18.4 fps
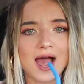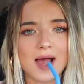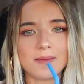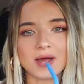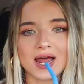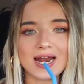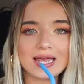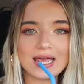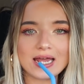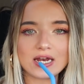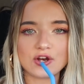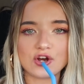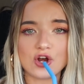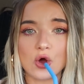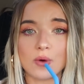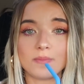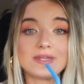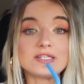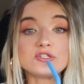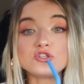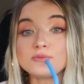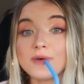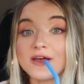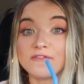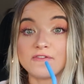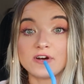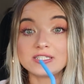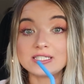I'm kind of getting to know him. This was
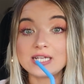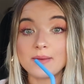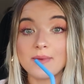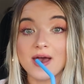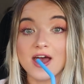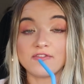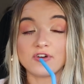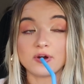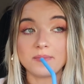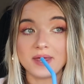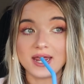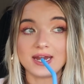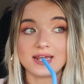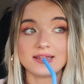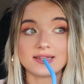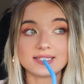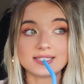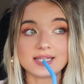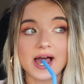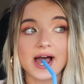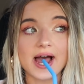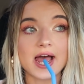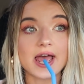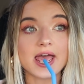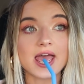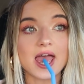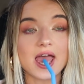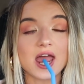my first time ever meeting this guy,